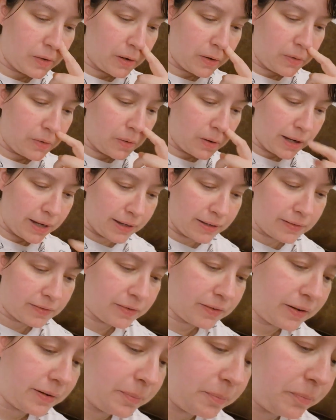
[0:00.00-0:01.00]
So I
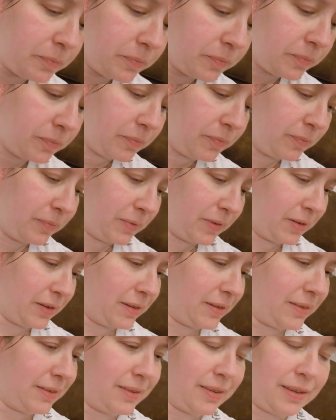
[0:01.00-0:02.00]
had, um, as you
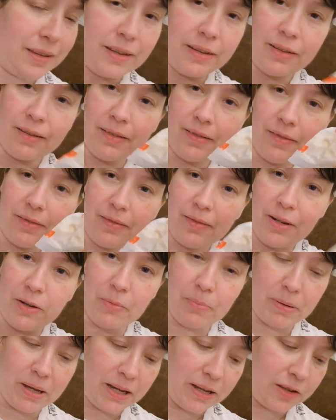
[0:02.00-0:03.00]
can see, a
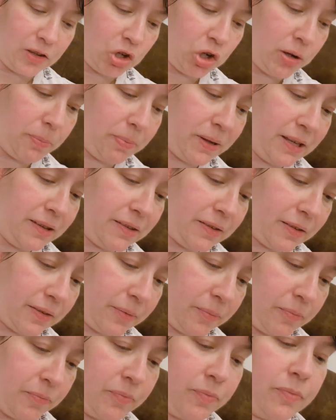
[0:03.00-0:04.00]
little bag of
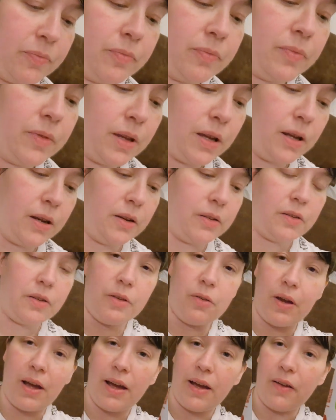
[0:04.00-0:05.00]
chippies. And I
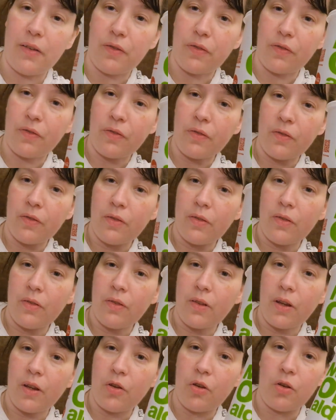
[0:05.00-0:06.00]
do have
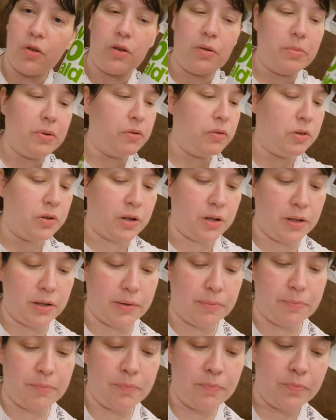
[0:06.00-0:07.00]
a chocolate
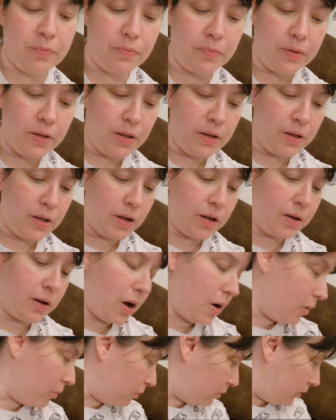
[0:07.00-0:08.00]
milkshake. Uh,
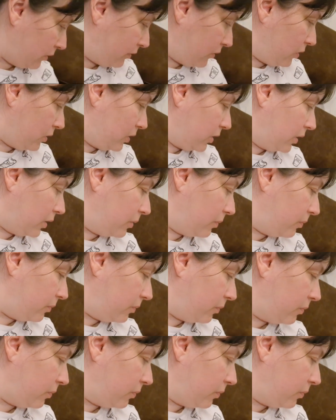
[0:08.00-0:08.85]
oh, well, I've got a